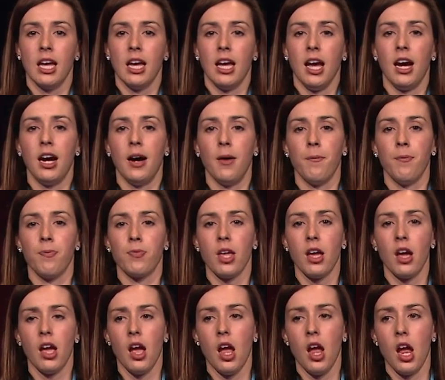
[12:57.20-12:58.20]

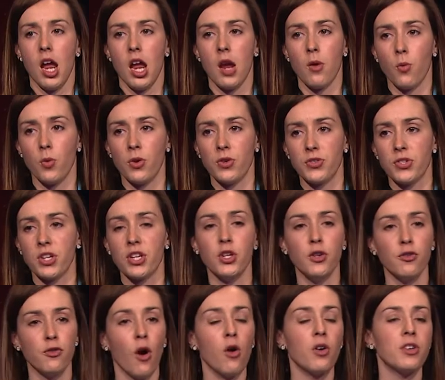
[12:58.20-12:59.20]
it was, can
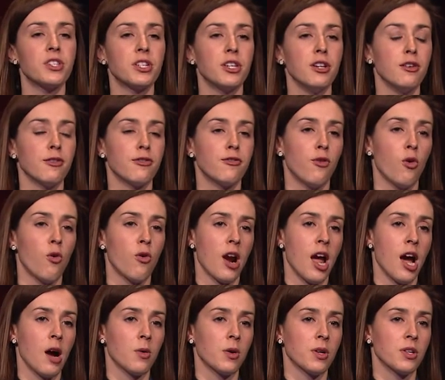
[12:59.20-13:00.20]
you volunteer 4
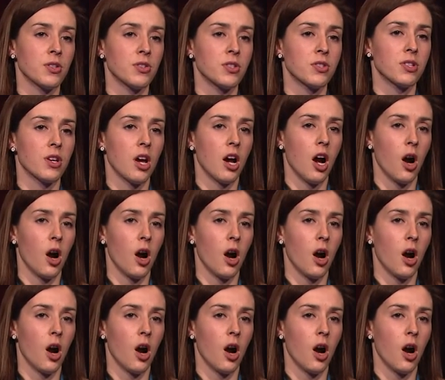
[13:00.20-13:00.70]
hours